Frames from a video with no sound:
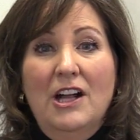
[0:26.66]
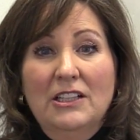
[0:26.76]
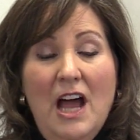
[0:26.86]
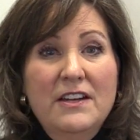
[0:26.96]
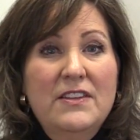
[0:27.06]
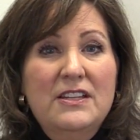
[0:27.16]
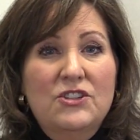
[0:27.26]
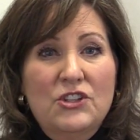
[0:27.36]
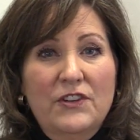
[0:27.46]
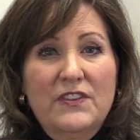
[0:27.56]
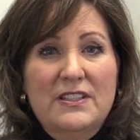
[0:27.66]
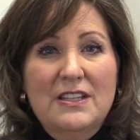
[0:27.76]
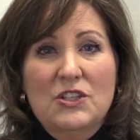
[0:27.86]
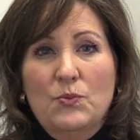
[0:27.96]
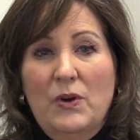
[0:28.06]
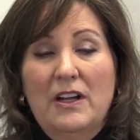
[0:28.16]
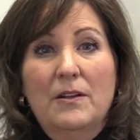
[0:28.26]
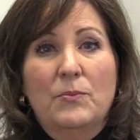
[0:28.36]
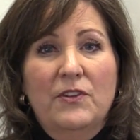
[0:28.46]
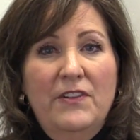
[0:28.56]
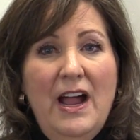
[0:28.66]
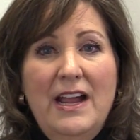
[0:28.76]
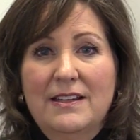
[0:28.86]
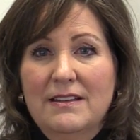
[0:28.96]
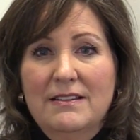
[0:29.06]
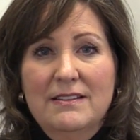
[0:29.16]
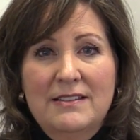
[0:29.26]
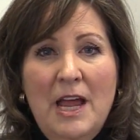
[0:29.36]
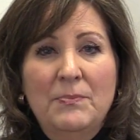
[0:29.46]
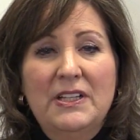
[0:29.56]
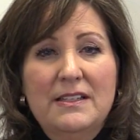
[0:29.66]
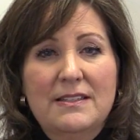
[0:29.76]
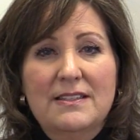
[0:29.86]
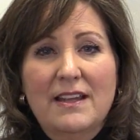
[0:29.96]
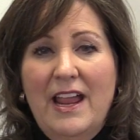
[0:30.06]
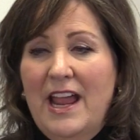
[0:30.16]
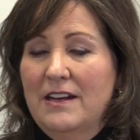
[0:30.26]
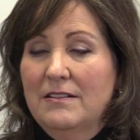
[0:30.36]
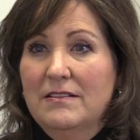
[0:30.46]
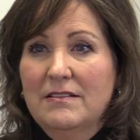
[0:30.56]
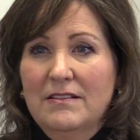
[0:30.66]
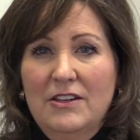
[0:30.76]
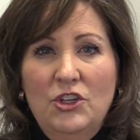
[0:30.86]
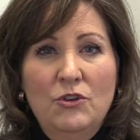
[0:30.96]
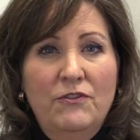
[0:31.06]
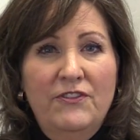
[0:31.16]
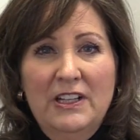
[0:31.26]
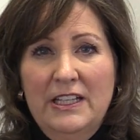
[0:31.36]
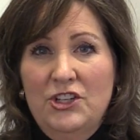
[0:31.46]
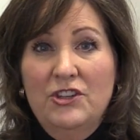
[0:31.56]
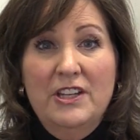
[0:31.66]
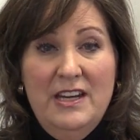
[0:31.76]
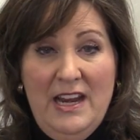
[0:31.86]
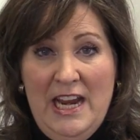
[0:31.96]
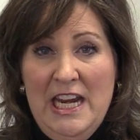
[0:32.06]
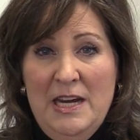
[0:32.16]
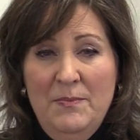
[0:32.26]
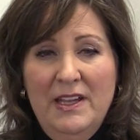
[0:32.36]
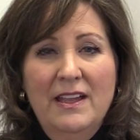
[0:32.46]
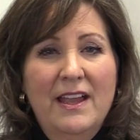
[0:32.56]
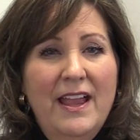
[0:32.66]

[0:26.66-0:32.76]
A lot of these services will provide templates, and you fill in the name